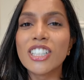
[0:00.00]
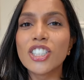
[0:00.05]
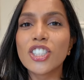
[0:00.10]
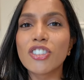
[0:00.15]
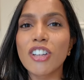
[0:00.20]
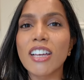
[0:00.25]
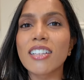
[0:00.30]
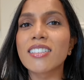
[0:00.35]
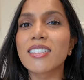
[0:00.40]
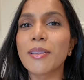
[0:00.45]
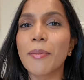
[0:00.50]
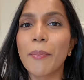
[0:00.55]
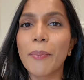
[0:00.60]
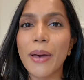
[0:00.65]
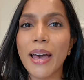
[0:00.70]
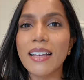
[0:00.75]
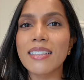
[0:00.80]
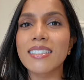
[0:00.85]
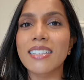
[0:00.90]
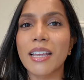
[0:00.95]
dress the
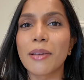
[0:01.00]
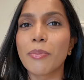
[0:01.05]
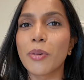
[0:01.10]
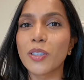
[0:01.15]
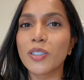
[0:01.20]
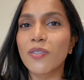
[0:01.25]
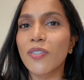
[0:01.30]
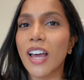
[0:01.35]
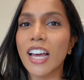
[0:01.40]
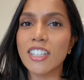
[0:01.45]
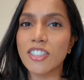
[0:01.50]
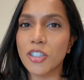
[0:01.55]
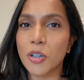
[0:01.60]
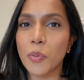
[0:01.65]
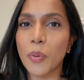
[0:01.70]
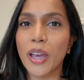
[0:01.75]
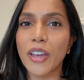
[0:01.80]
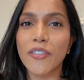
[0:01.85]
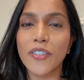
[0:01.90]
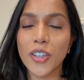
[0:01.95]
best and most flattering way